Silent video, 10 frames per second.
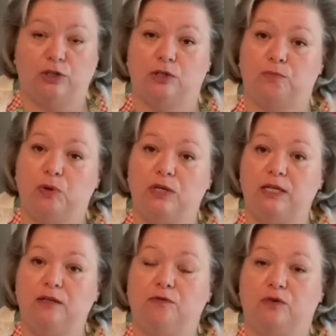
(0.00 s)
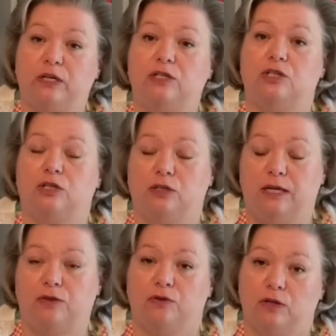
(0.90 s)
Just put it in the fridge
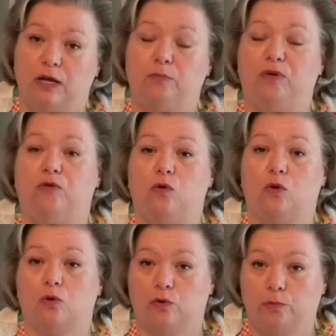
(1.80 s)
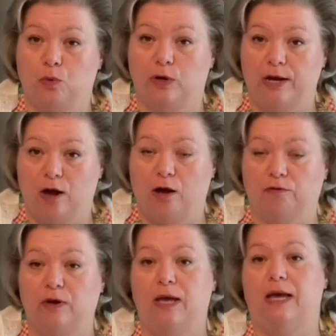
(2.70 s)
either the night before or the morning of,
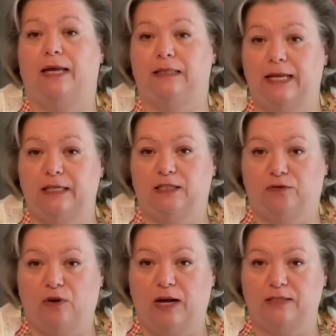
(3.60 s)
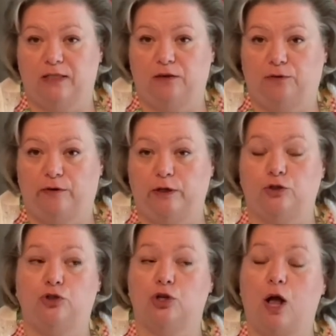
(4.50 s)
and let it defrost in the fridge.
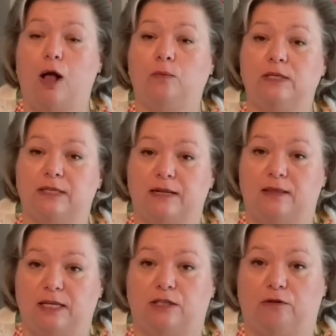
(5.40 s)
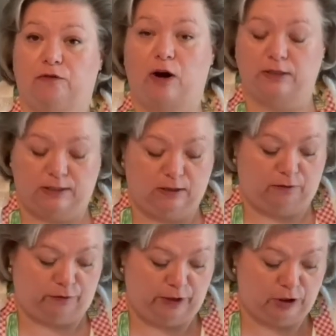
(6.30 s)
You should always let things defrost in the
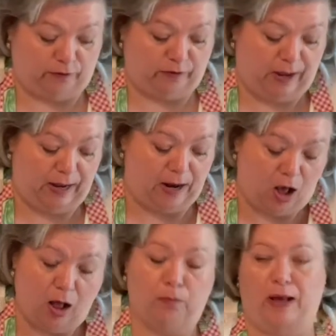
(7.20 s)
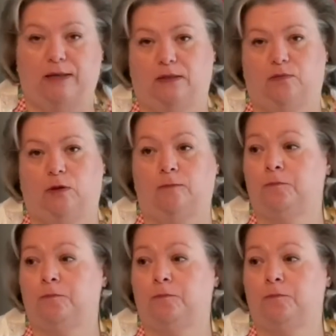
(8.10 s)
fridge if at all possible.